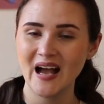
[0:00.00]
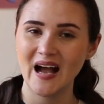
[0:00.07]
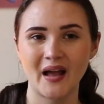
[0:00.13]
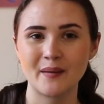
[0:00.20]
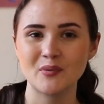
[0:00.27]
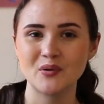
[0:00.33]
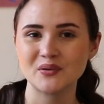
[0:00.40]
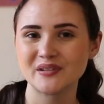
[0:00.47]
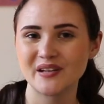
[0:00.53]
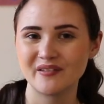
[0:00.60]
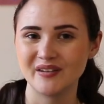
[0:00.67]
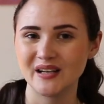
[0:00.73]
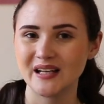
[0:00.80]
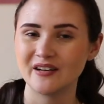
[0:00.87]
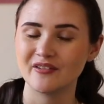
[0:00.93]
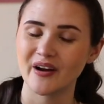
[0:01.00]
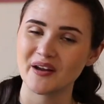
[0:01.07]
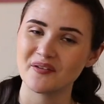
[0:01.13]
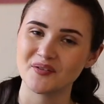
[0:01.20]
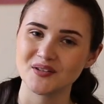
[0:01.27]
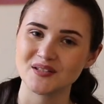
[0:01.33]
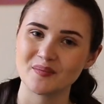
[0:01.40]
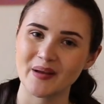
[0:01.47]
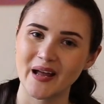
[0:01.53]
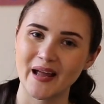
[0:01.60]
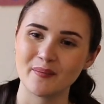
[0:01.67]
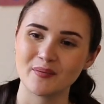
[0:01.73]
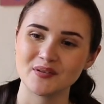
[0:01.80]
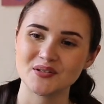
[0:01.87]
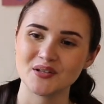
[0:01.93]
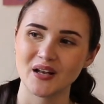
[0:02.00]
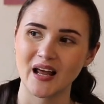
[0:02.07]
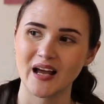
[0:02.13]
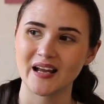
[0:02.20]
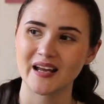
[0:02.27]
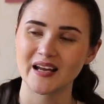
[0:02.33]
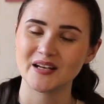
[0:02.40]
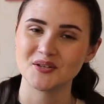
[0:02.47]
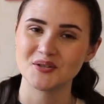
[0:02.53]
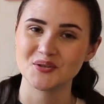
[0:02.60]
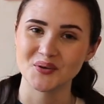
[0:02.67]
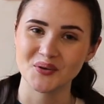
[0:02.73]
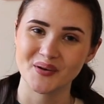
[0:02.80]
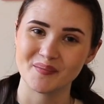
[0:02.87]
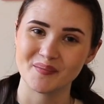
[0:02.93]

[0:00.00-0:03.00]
I'm also really grateful to be able to like enjoy